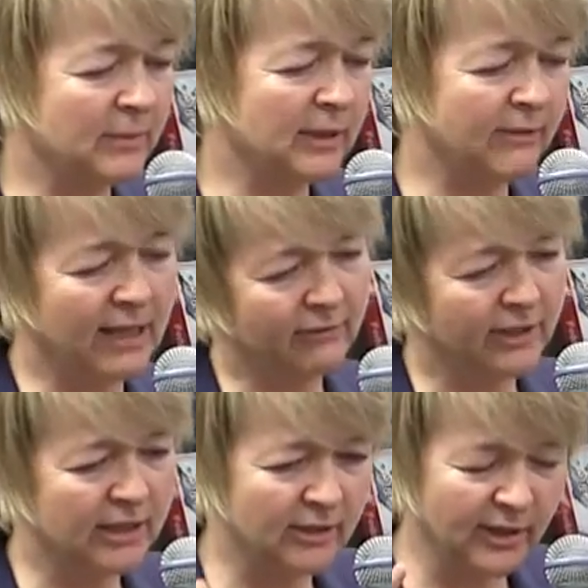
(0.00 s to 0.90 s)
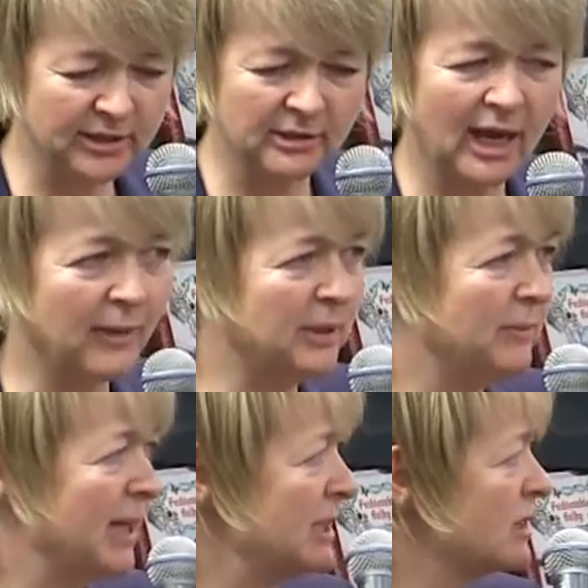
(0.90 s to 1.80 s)
tipping the velvet. You know, I don't know how many
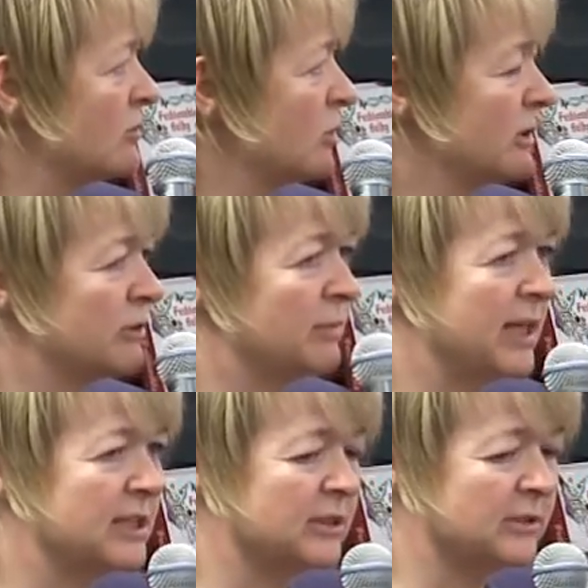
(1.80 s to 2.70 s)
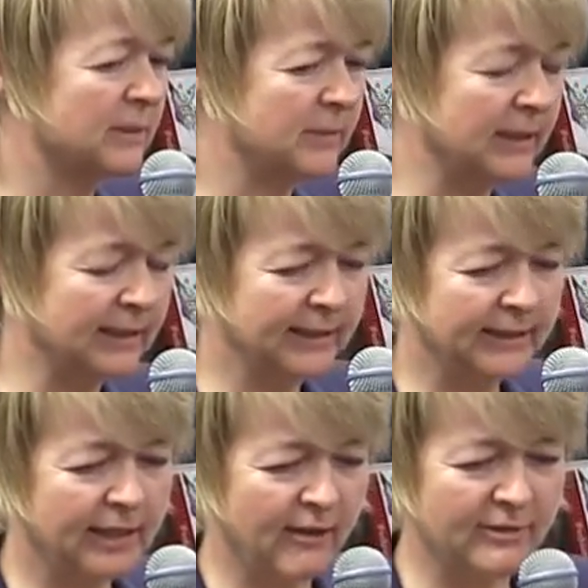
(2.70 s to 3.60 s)
pages, 400 pages or something,
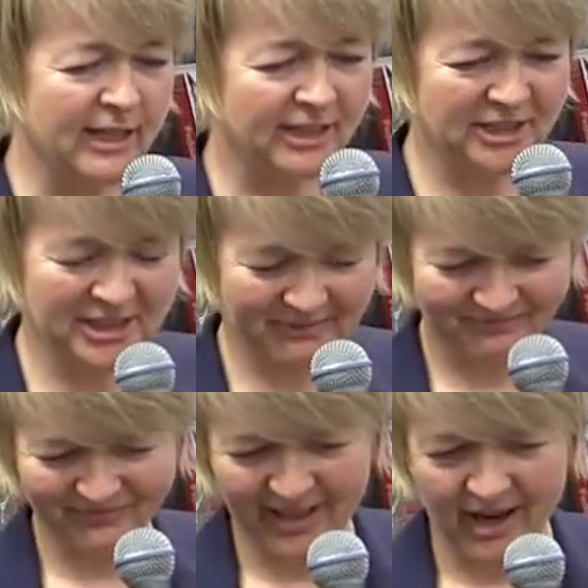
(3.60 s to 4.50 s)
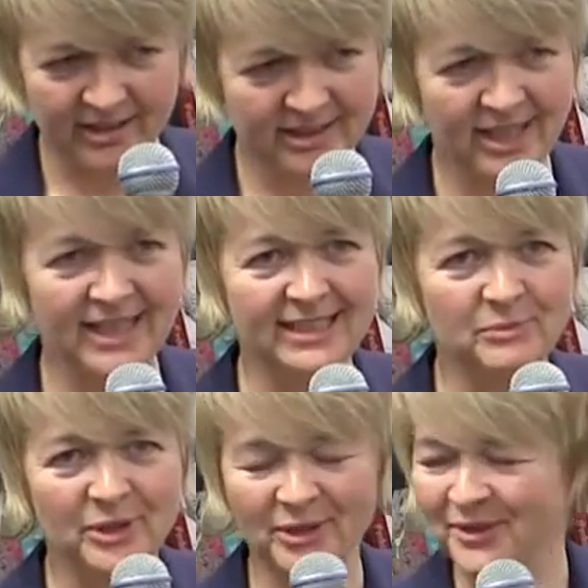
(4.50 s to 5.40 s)
of lush untidy
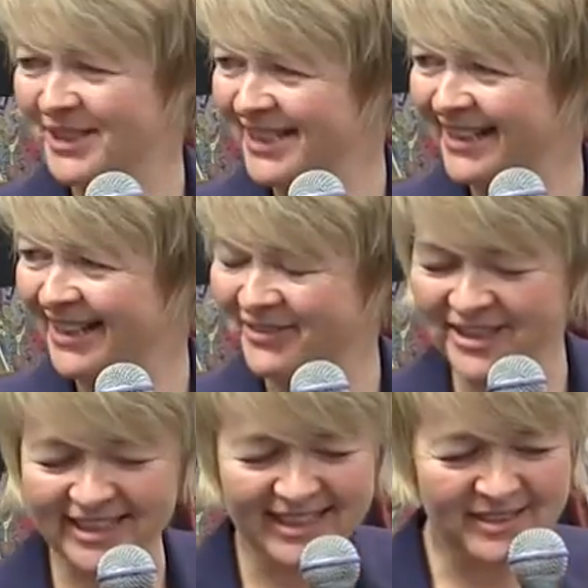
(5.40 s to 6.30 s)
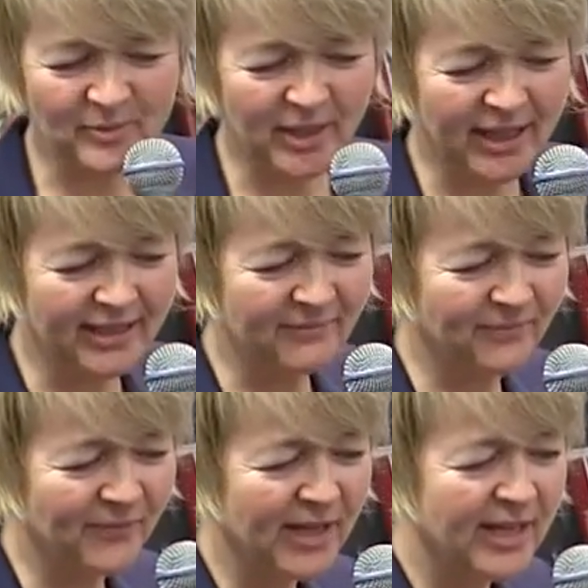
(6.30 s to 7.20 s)
prose, as I now realise. But
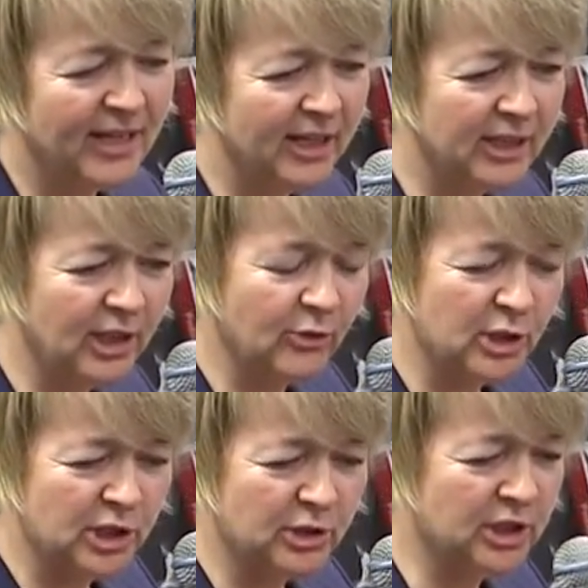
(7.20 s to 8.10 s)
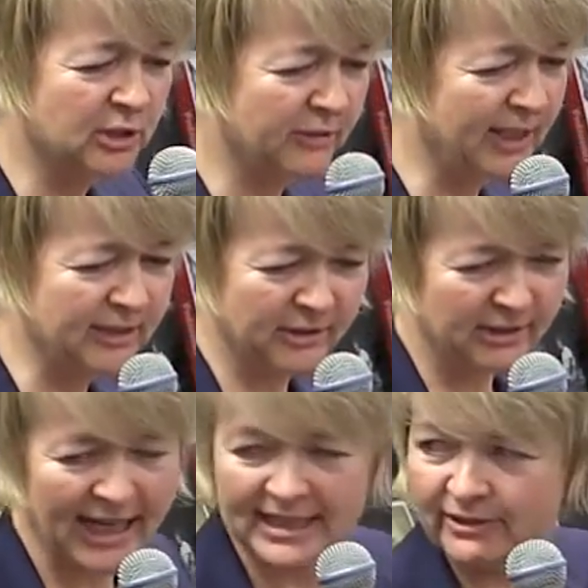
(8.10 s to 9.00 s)
um, you know, reduced to sort of, I don't know,
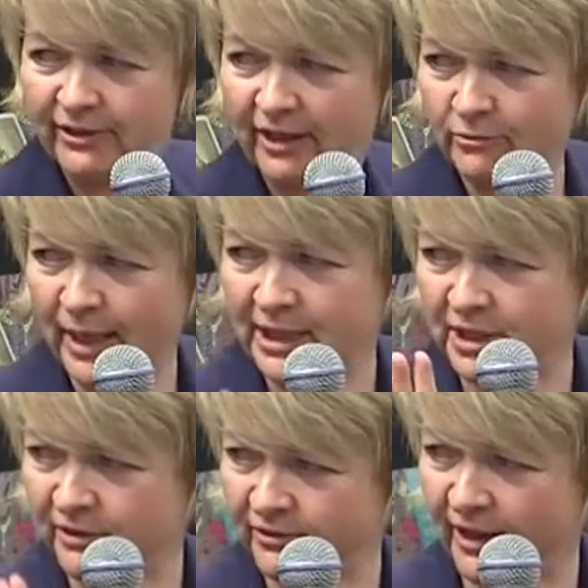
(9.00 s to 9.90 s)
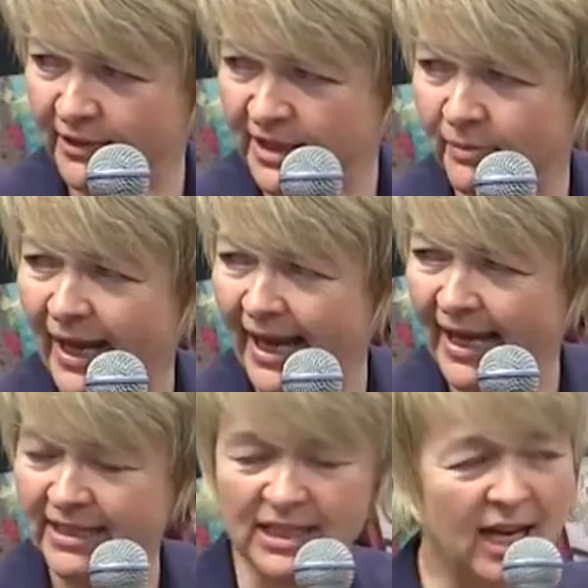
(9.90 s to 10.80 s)
95 pages of very
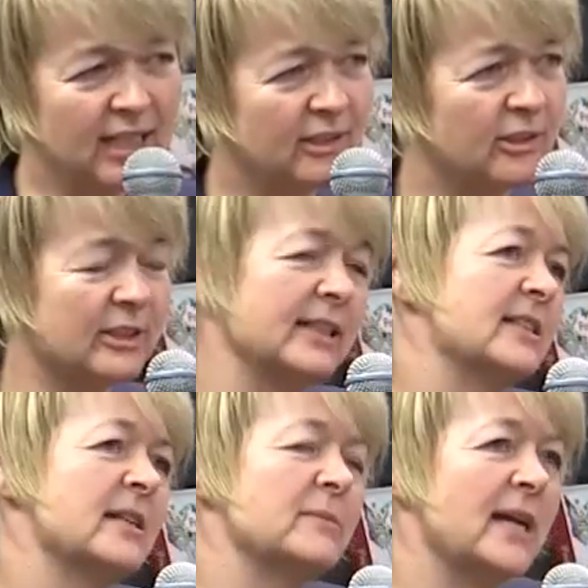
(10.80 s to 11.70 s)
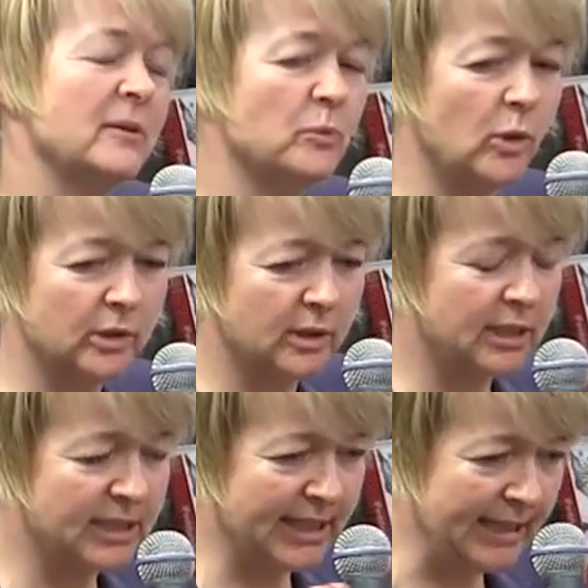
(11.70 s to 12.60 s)
spare dialogue. And sometimes one, a
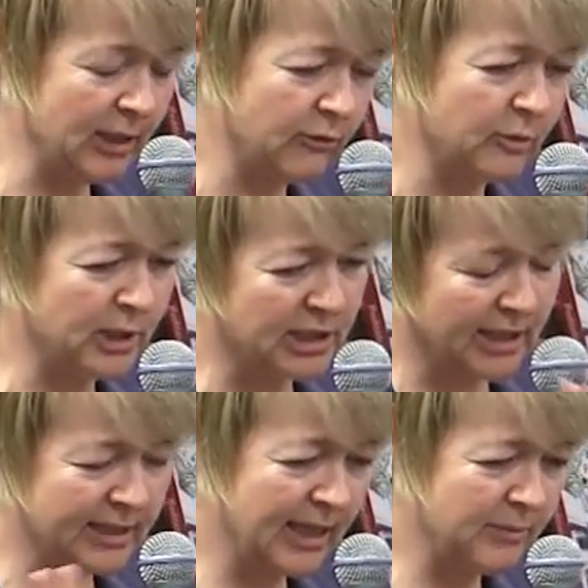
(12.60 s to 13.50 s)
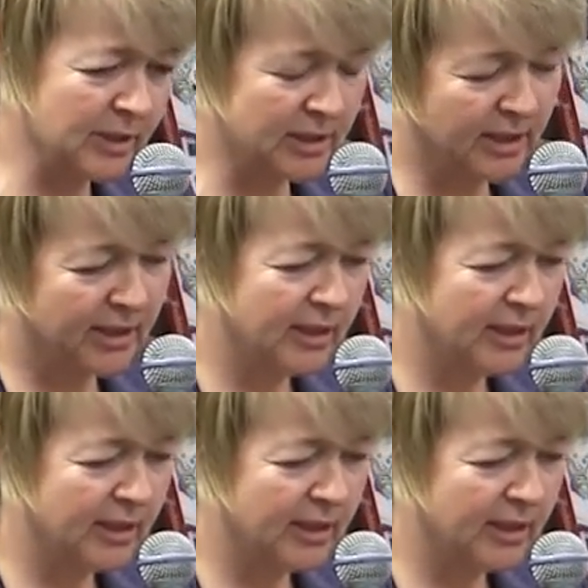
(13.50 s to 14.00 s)
scene over which I'd laboured,